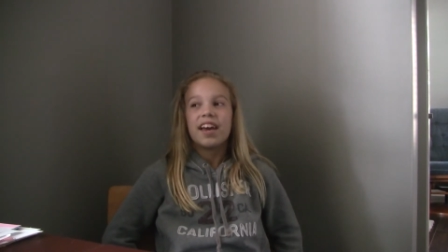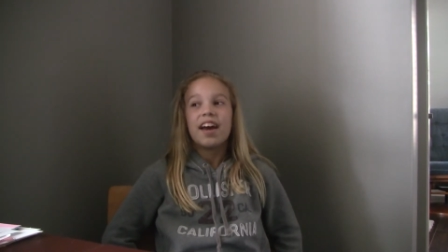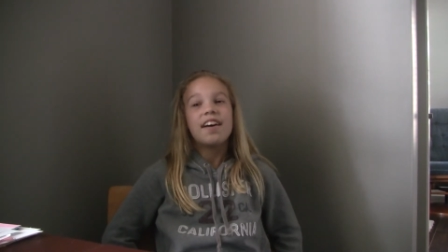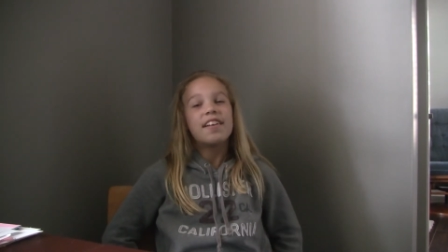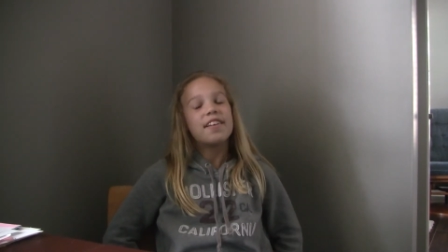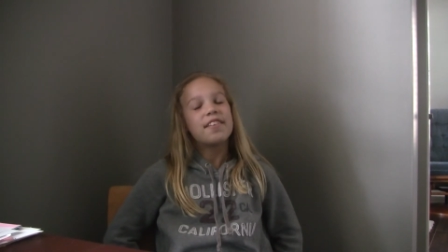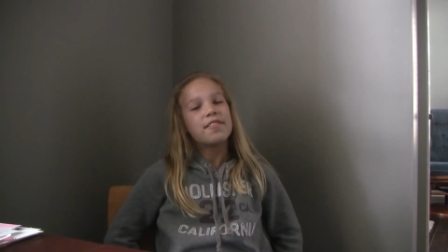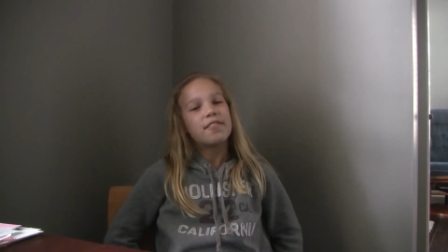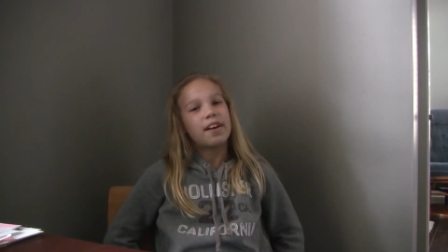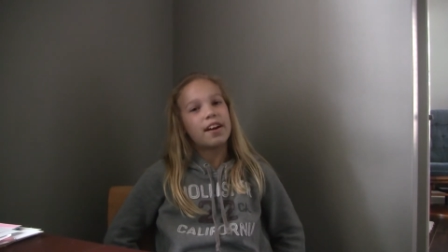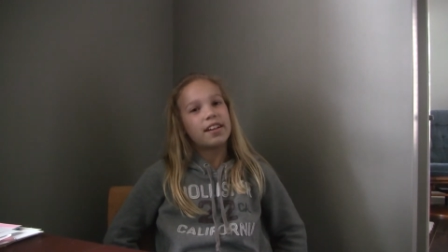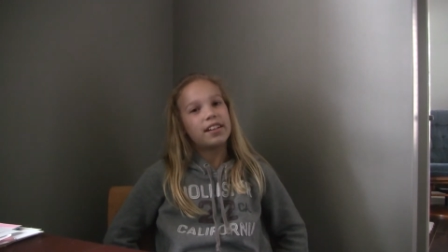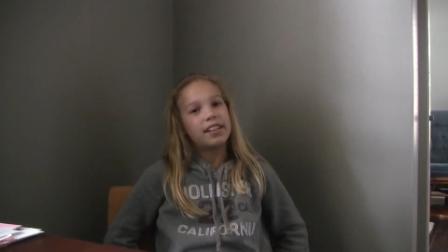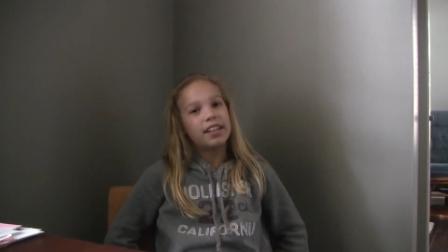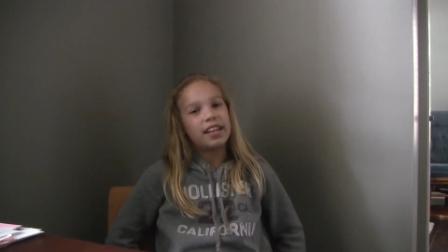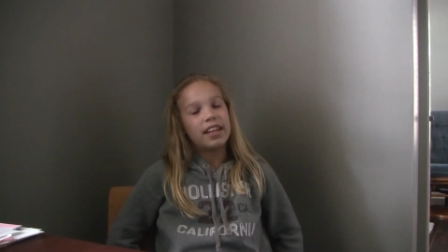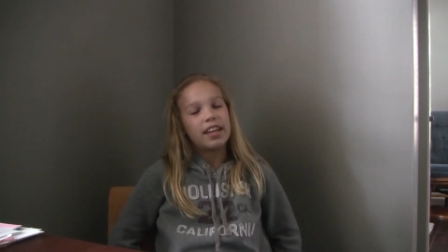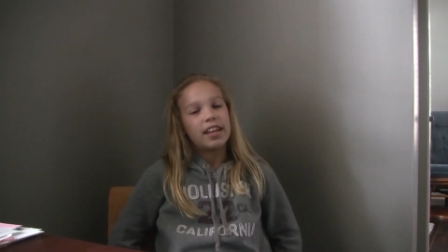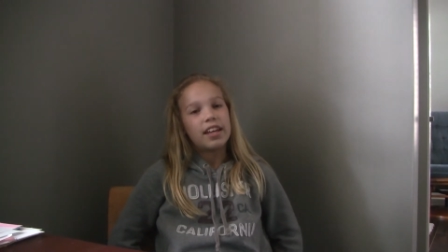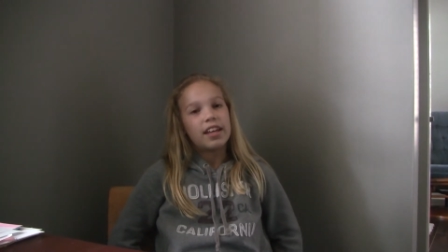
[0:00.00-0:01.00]
And then
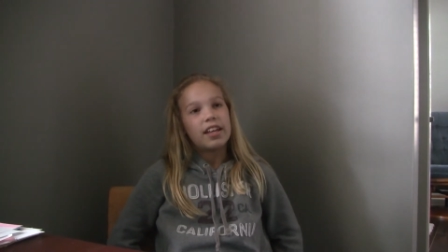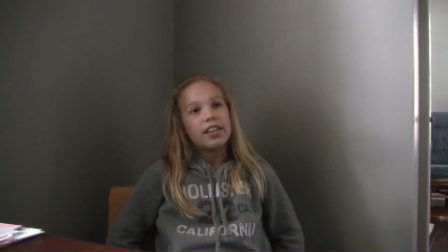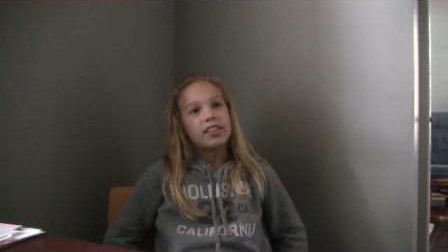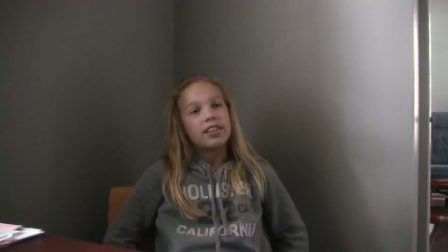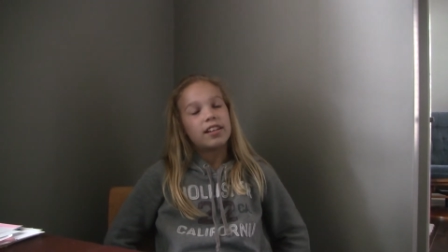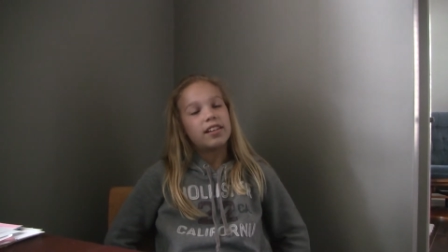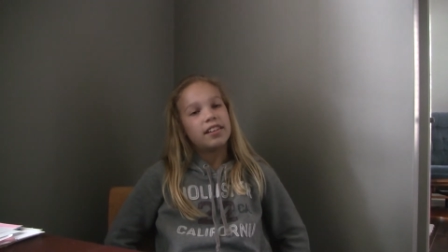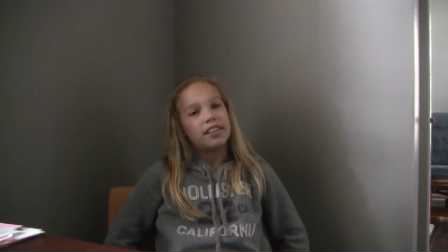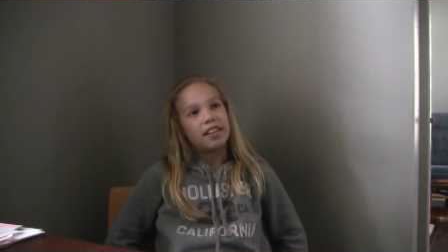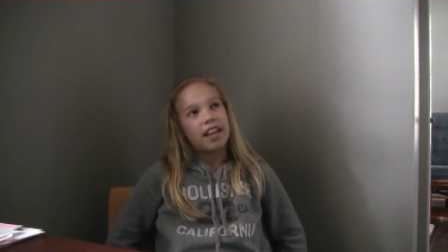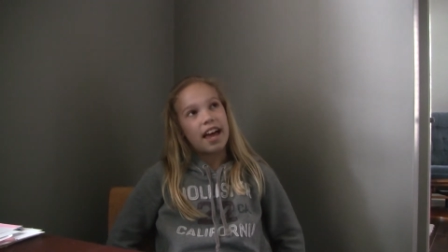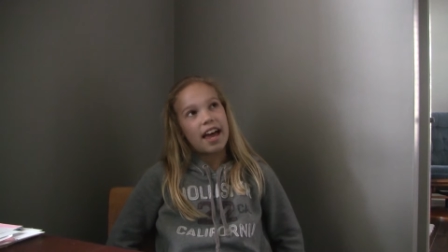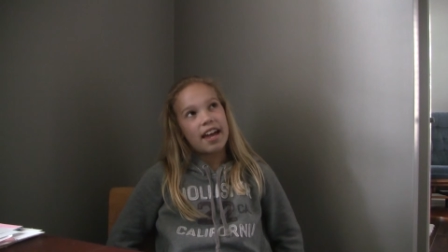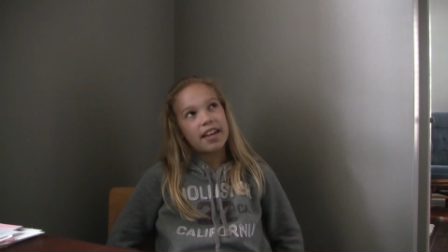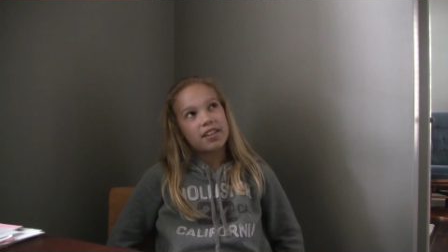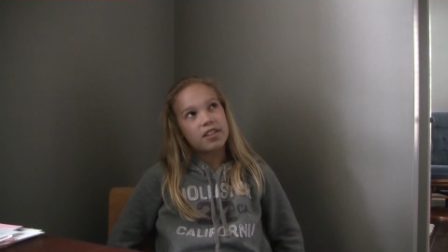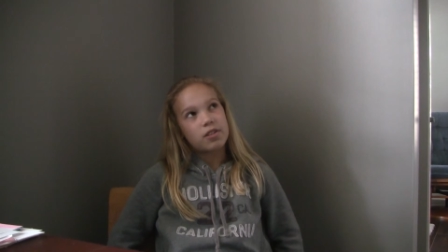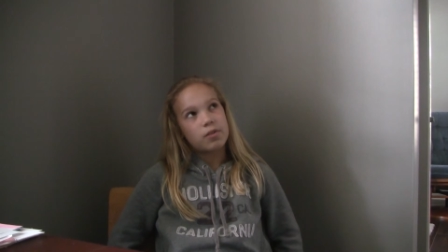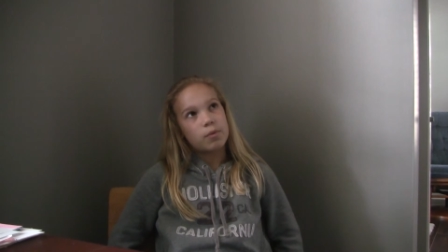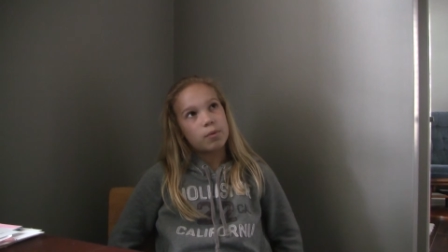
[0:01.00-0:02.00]
finally, the
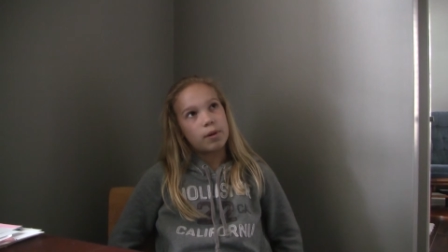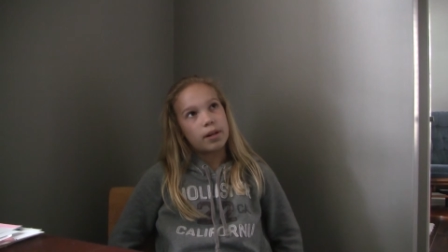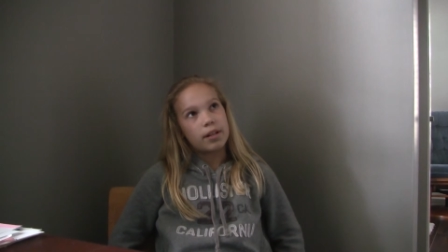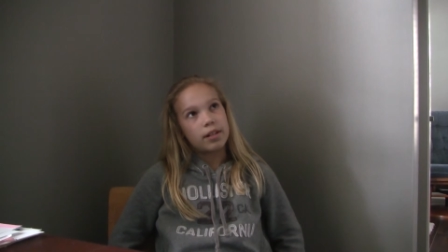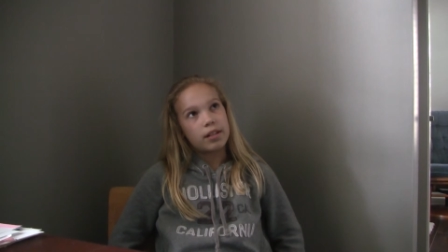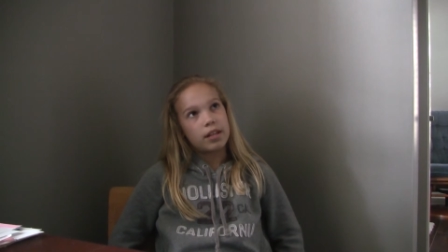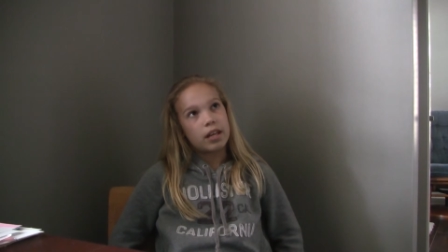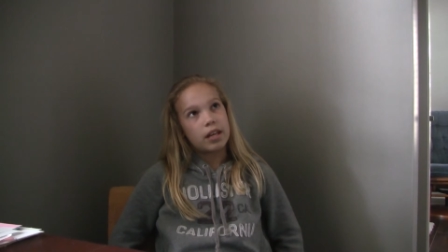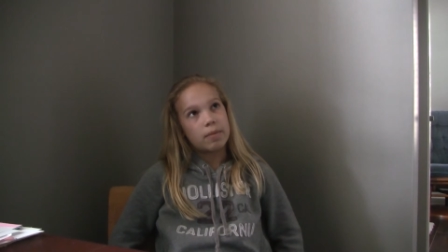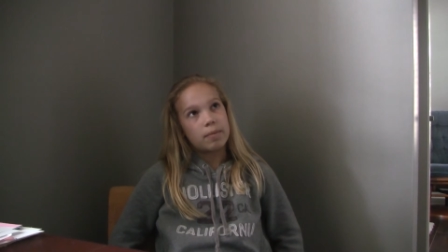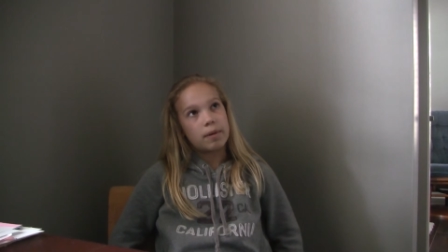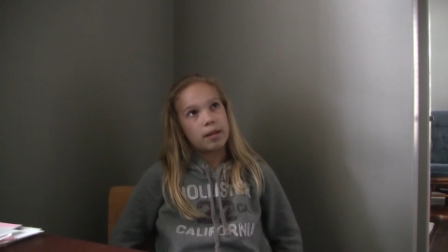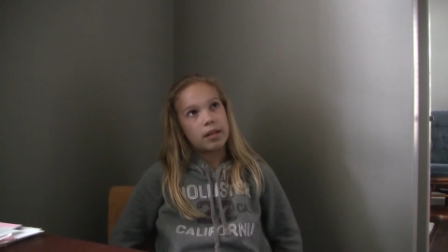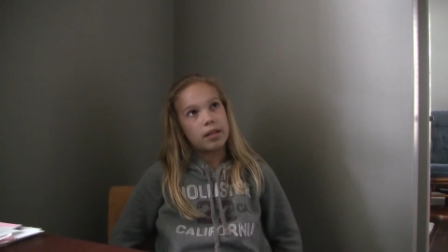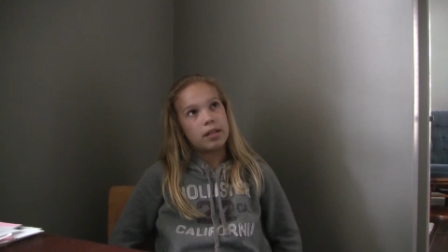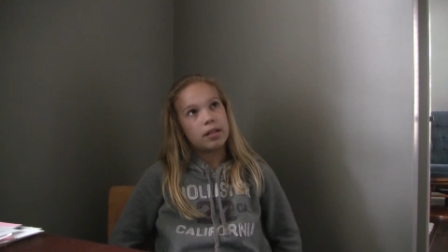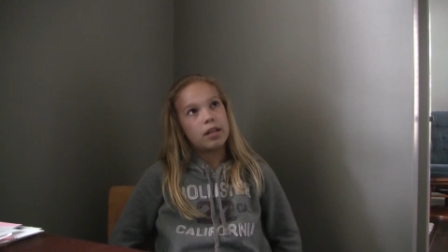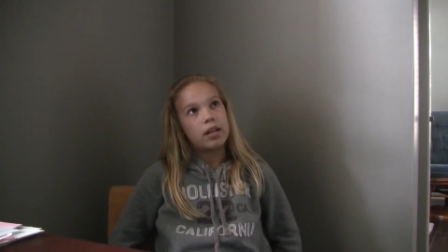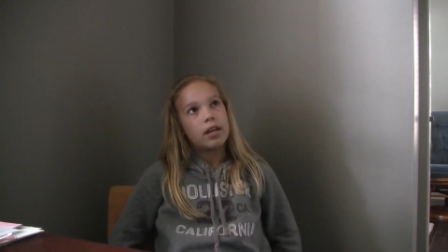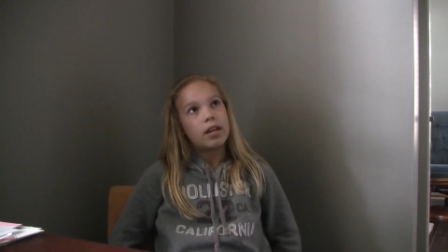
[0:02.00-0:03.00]
last one came
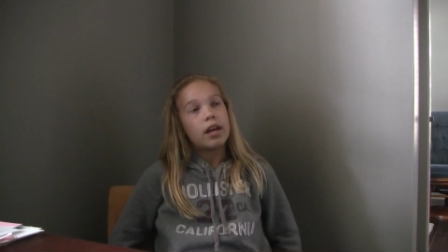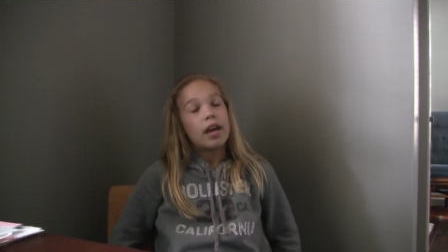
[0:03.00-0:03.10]
in,